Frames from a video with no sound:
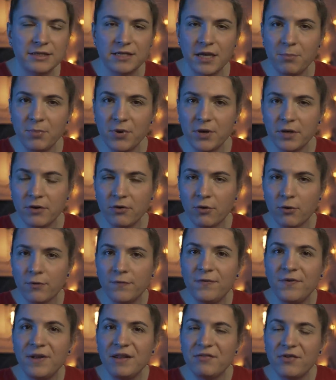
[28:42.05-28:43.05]
separate your
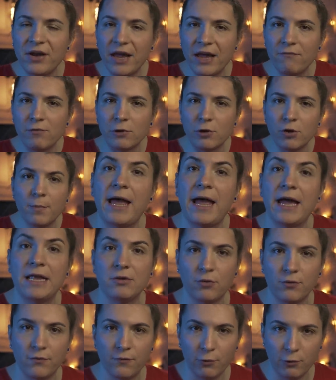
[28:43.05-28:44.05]
filter envelope and
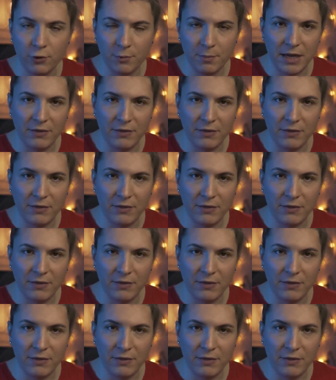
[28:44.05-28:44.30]
your volume